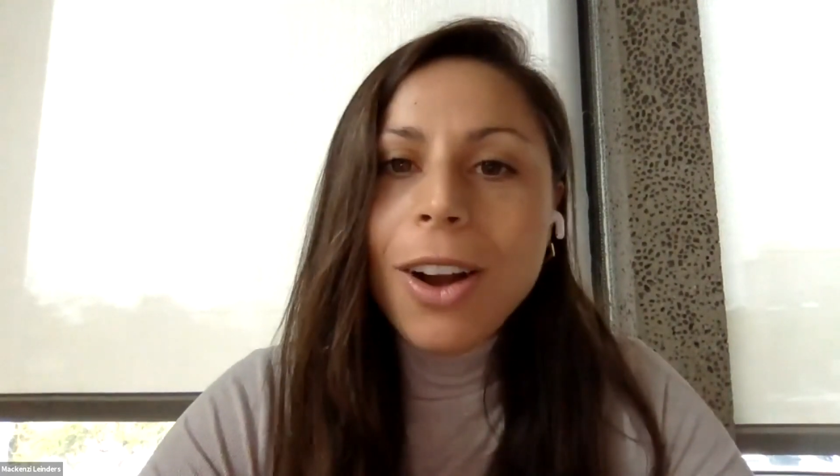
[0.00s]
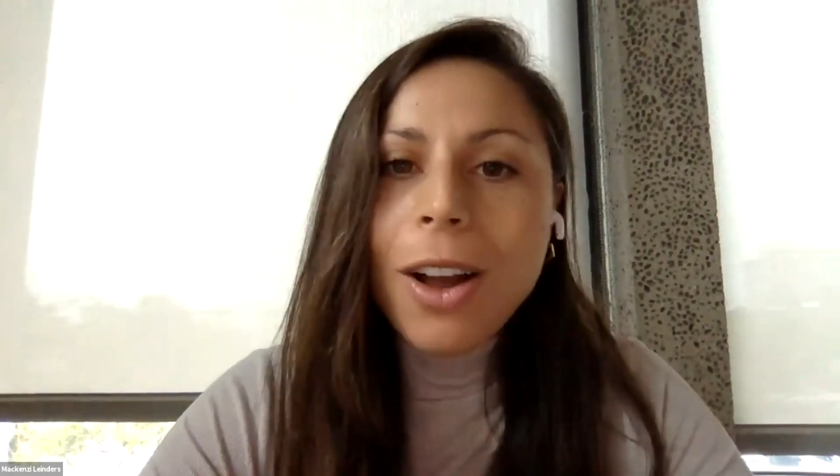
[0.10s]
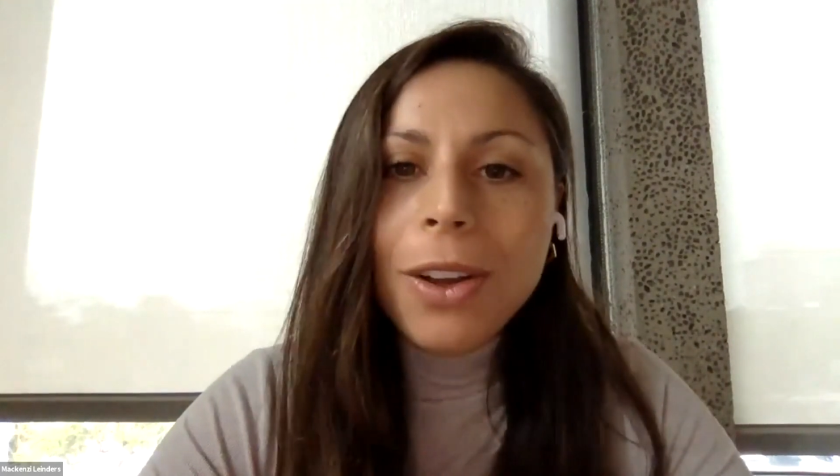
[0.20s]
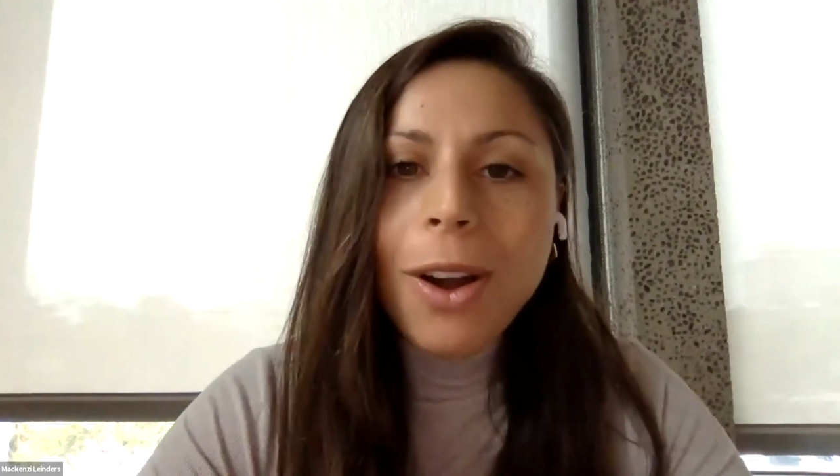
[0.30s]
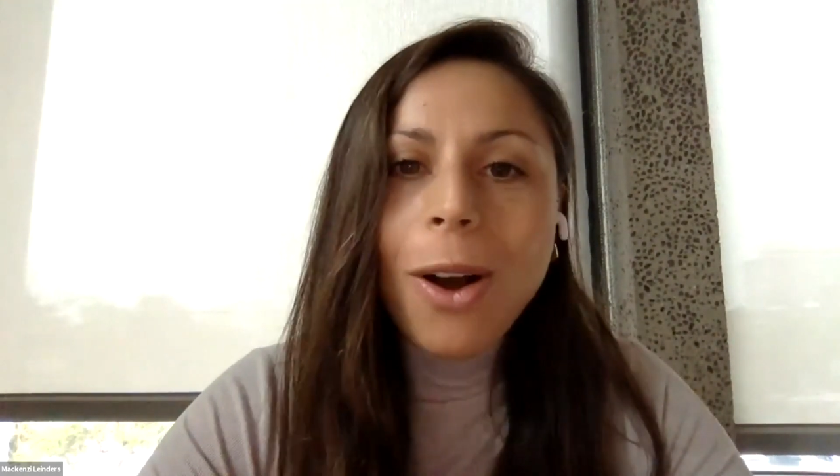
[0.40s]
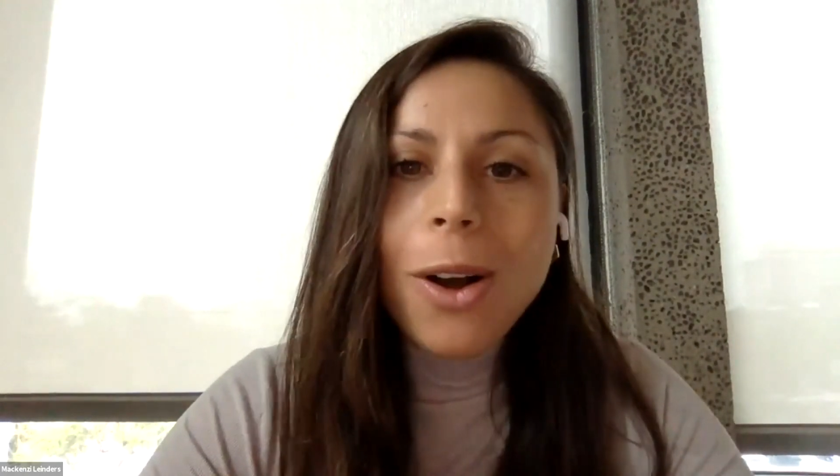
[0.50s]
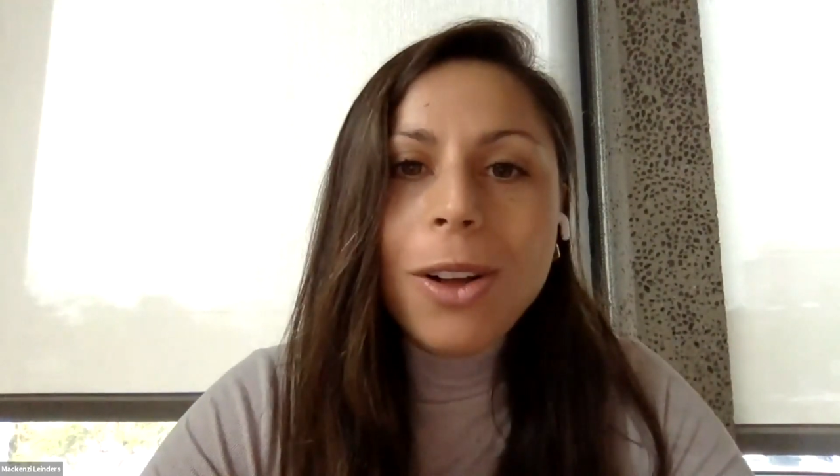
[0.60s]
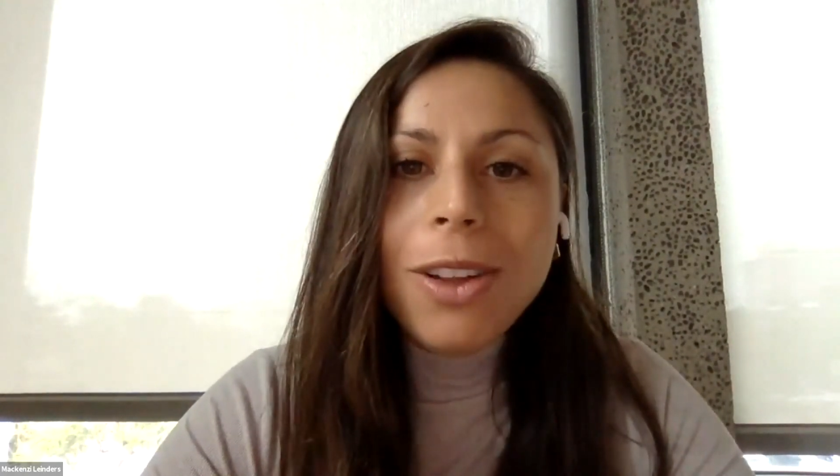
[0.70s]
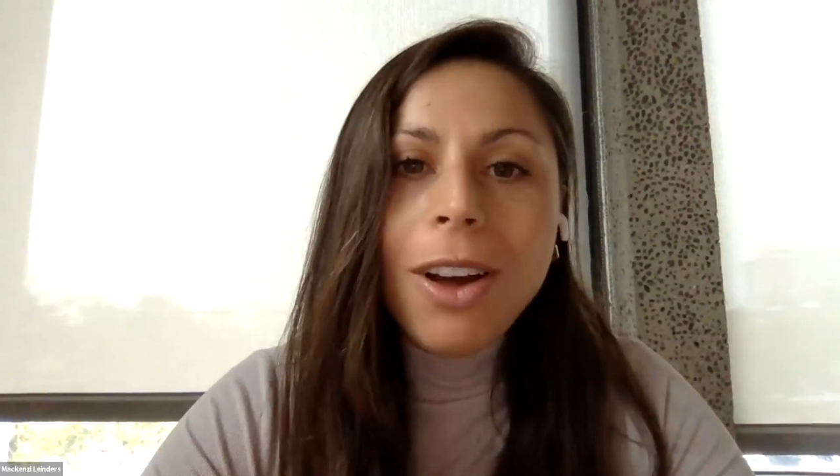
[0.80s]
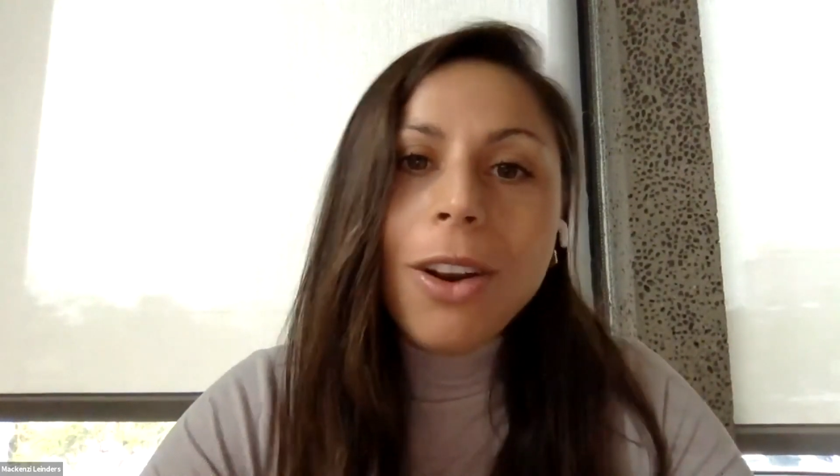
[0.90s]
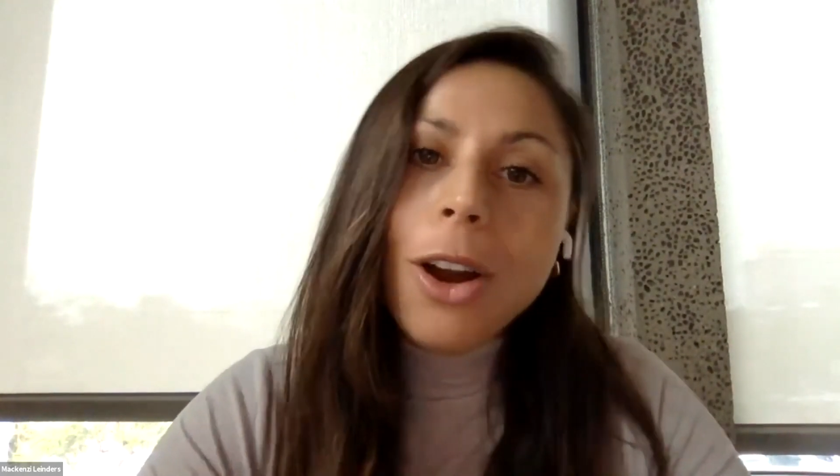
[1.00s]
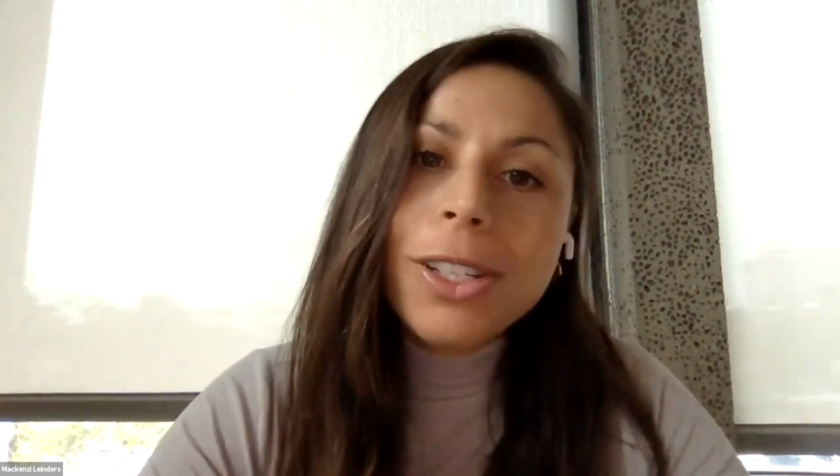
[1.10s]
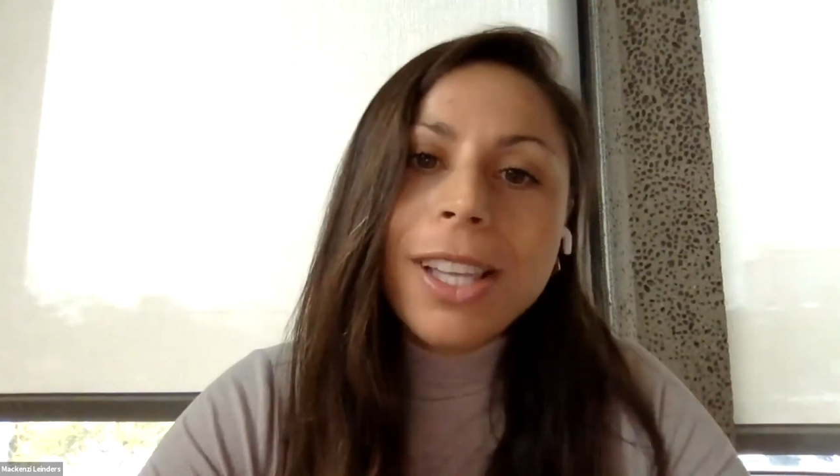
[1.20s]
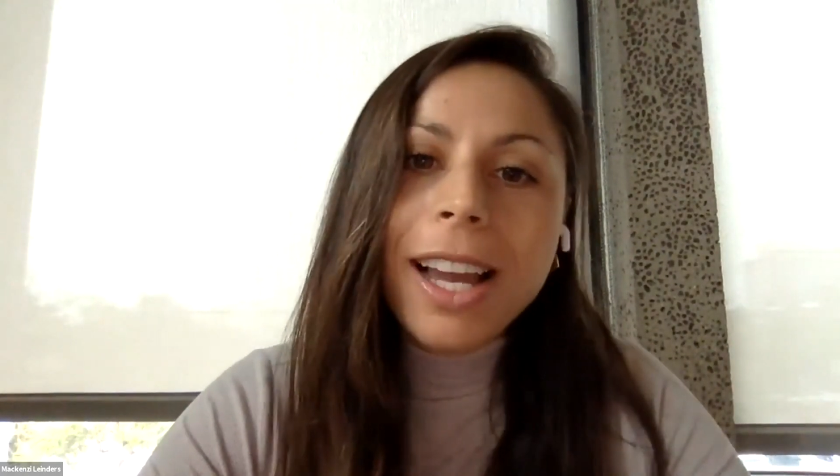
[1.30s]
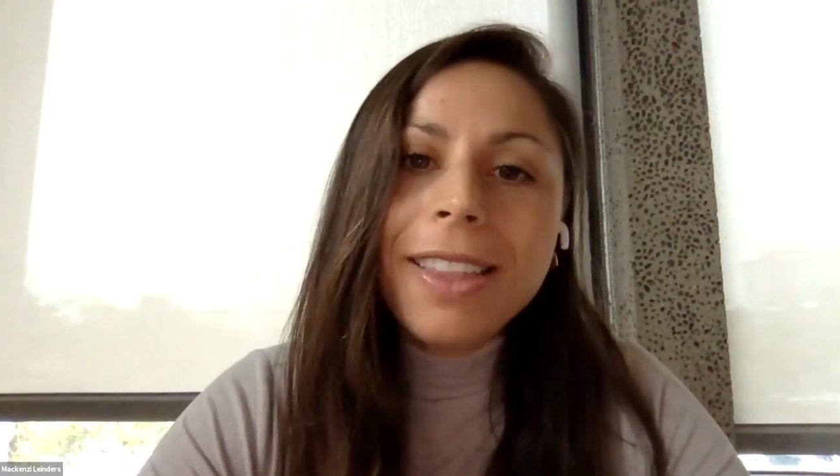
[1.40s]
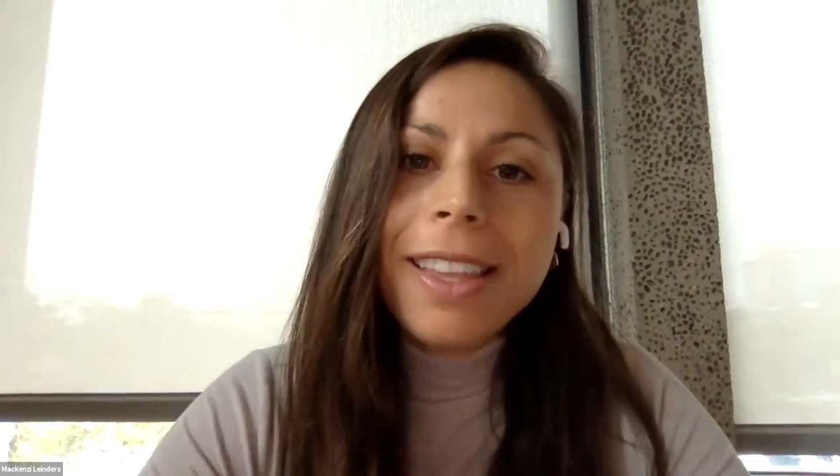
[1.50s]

on the call on our side